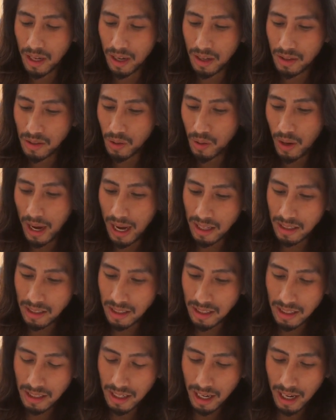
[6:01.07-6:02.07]
Yeah, so hands
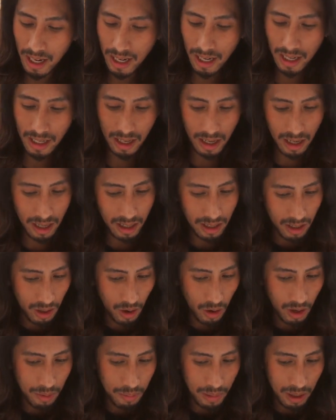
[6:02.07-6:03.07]
is tied. They're
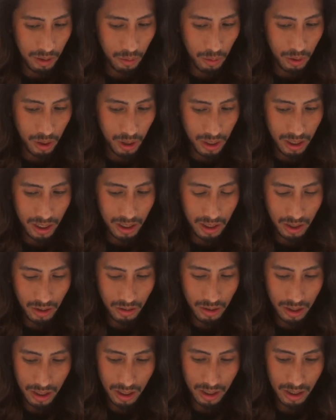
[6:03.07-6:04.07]
all about work and
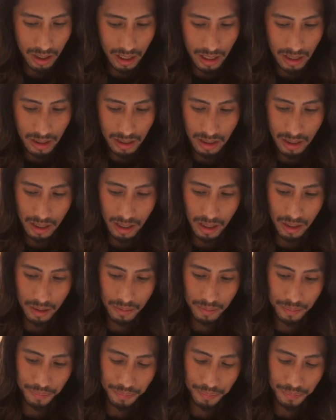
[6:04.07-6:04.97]
career. That's the